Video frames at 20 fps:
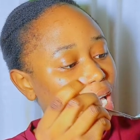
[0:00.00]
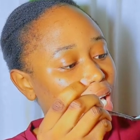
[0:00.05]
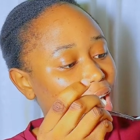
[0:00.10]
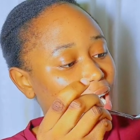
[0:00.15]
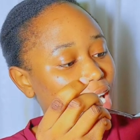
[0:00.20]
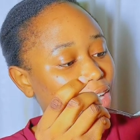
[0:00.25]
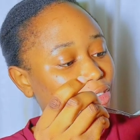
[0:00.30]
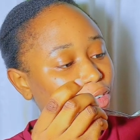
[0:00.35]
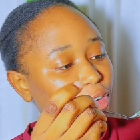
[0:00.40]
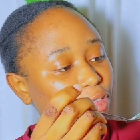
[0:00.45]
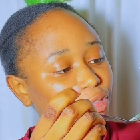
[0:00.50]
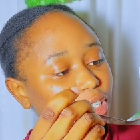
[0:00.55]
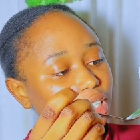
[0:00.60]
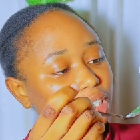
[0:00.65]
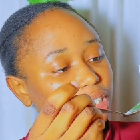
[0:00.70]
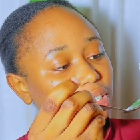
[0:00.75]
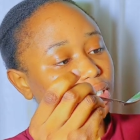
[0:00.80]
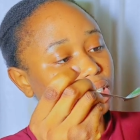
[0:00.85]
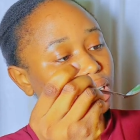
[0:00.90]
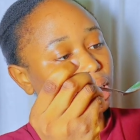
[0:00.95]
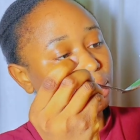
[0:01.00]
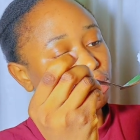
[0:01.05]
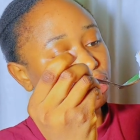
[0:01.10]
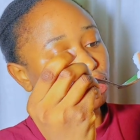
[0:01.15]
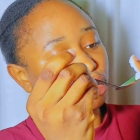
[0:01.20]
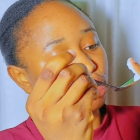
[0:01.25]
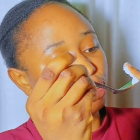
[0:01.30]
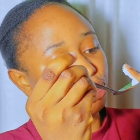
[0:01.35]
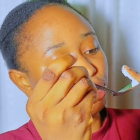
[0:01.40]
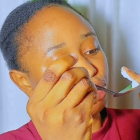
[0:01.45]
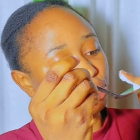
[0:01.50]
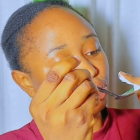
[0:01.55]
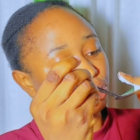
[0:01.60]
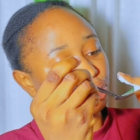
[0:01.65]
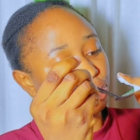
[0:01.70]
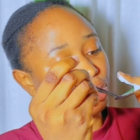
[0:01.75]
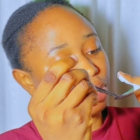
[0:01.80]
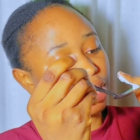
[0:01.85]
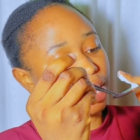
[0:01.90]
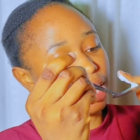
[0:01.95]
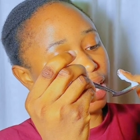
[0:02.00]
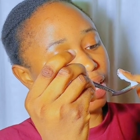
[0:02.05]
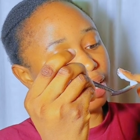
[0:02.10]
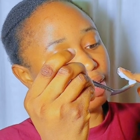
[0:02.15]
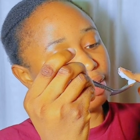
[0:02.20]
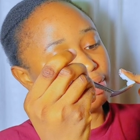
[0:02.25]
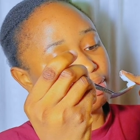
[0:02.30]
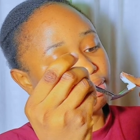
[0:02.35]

half of this tablespoon. Okay,